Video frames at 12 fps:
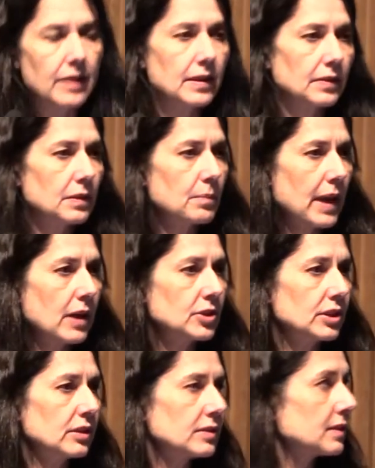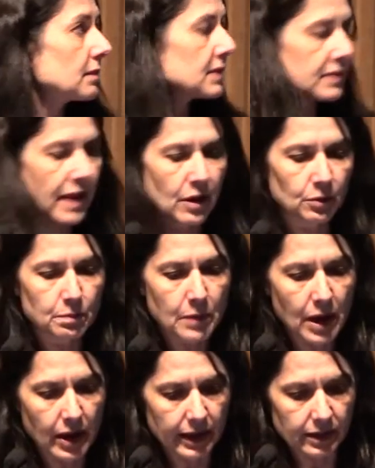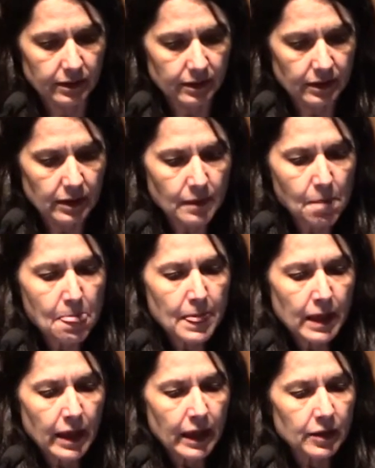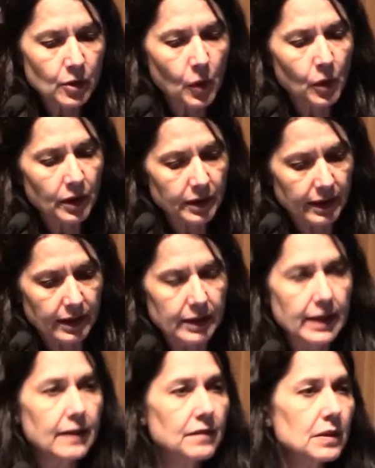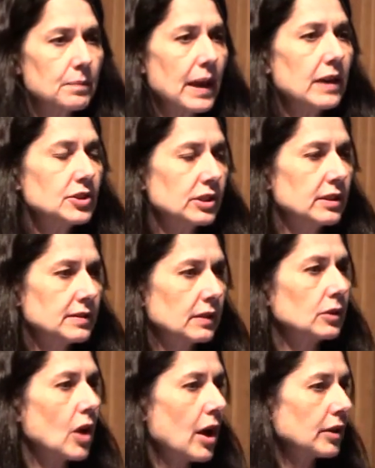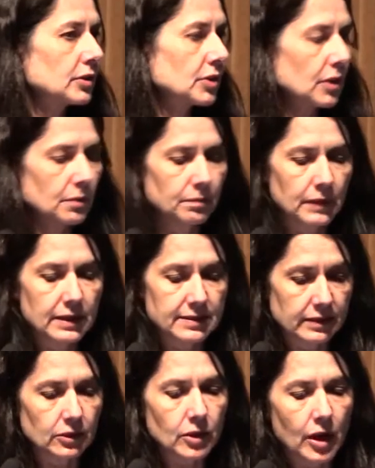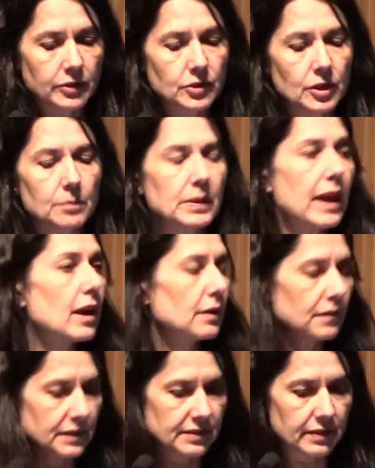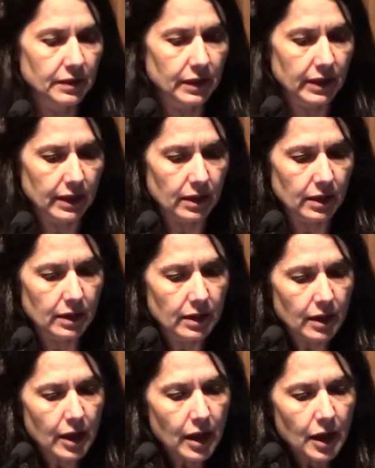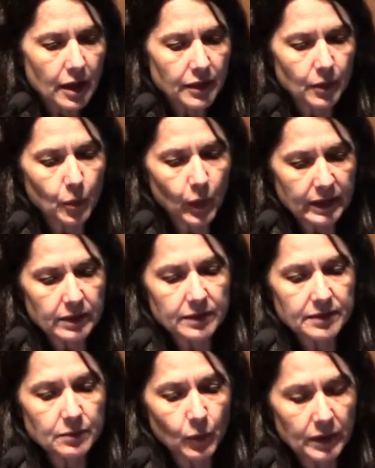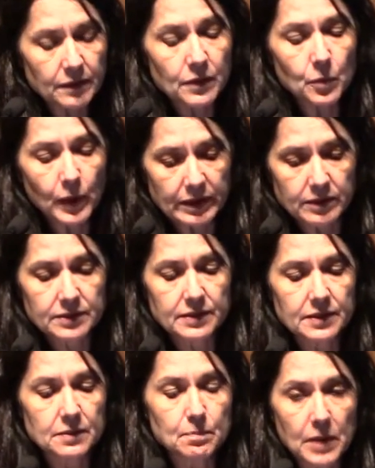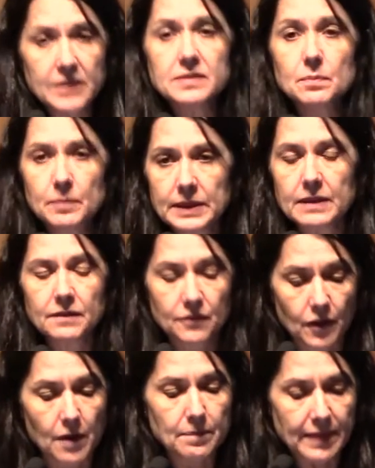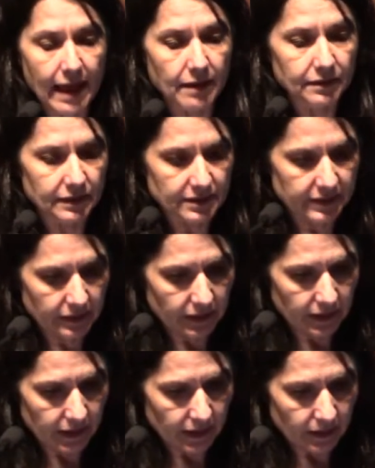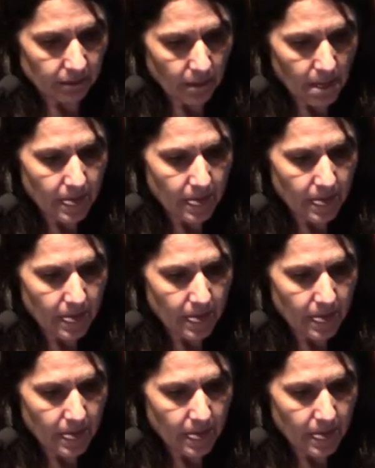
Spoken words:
and that the patient is of sound mind. In Oregon, if the patient is in a long-term care facility, one of the witnesses must be from that facility.